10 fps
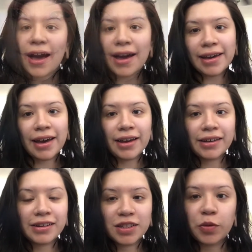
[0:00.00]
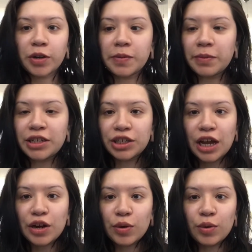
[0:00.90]
Hi guys, welcome to my
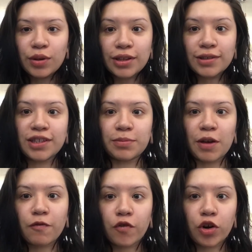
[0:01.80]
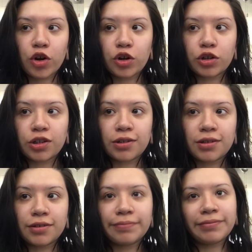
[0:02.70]
channel. This is my
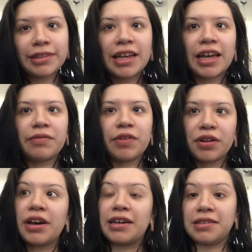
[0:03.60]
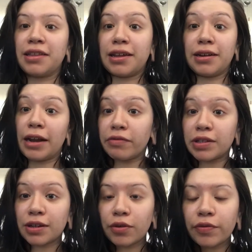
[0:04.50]
first, I feel like I say that in every
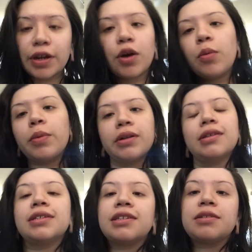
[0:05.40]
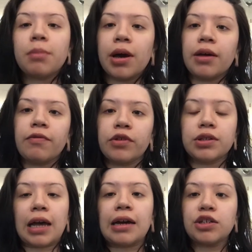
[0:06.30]
single video, but this is my
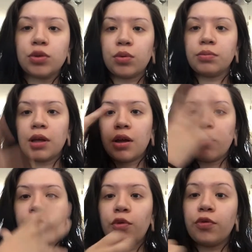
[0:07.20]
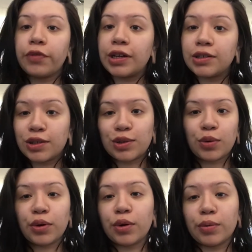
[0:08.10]
first actual full face
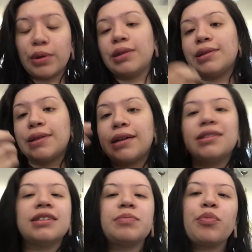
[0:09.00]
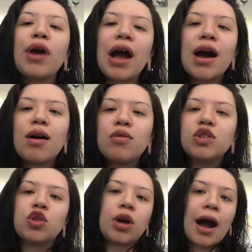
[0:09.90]
tutorial where it's not just
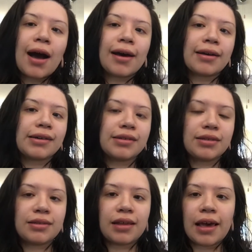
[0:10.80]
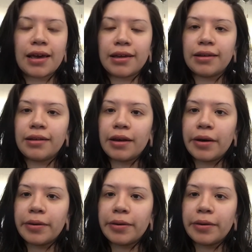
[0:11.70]
brows or eyes, and